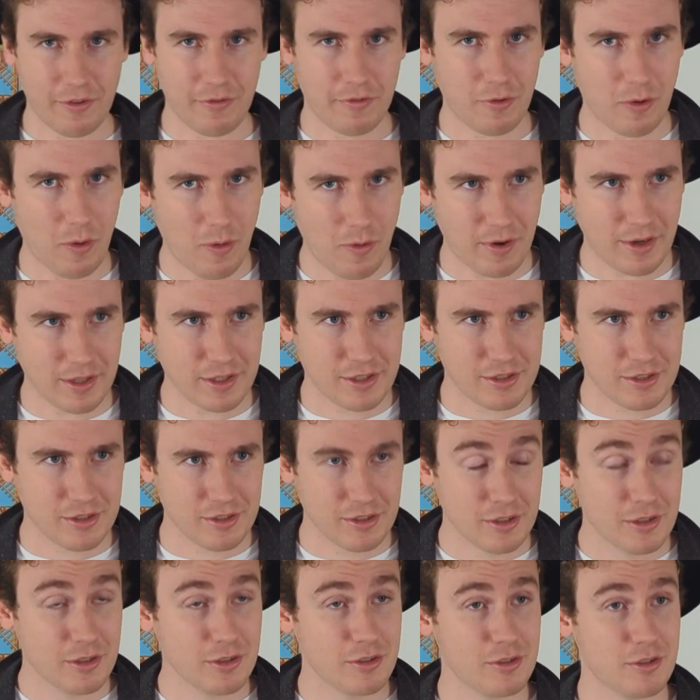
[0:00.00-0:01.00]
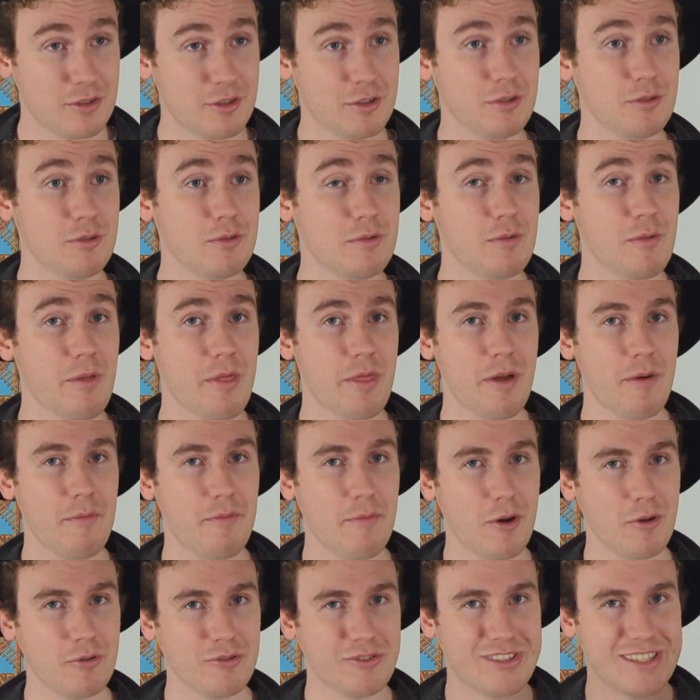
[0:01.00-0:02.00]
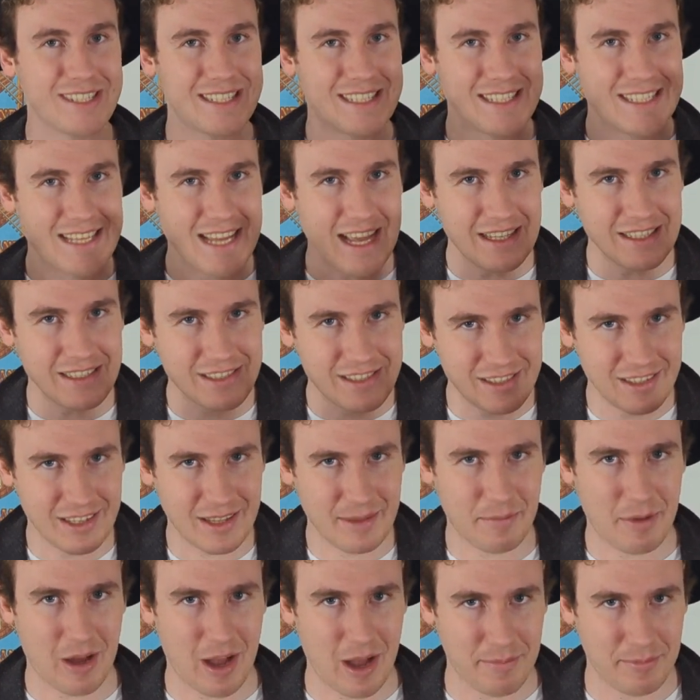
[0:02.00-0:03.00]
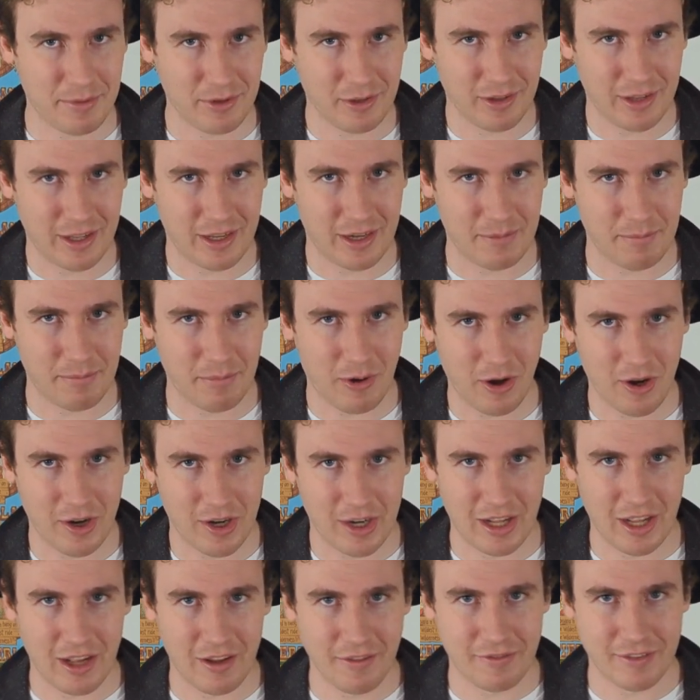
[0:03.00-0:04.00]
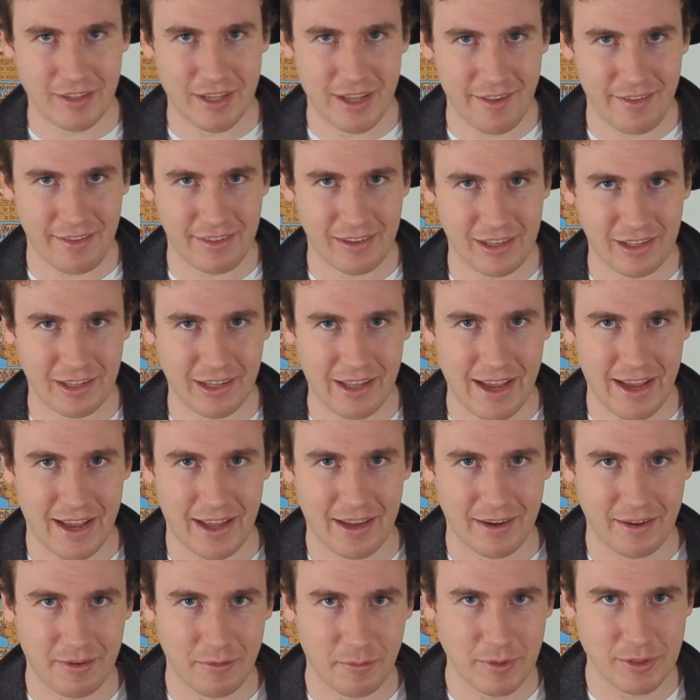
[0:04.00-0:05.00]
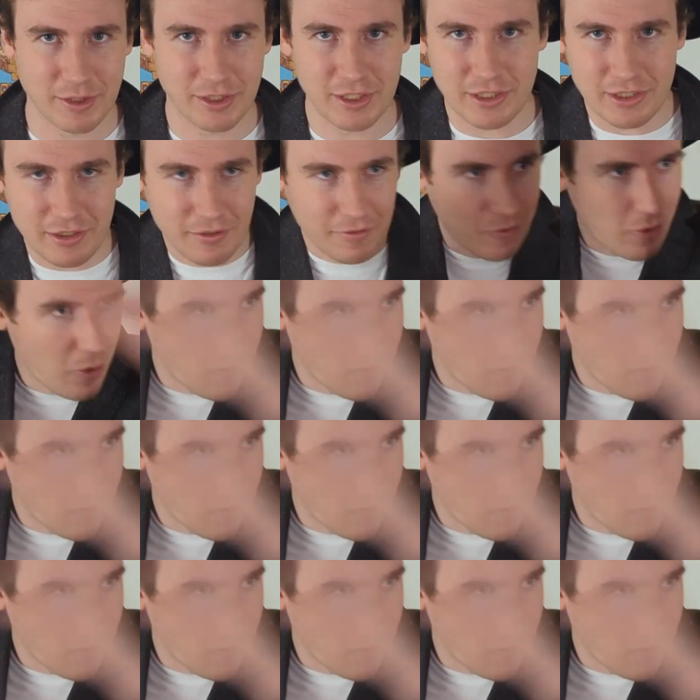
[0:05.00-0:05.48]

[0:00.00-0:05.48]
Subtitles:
of course, to the most densely populated part of Disneyland, which is, of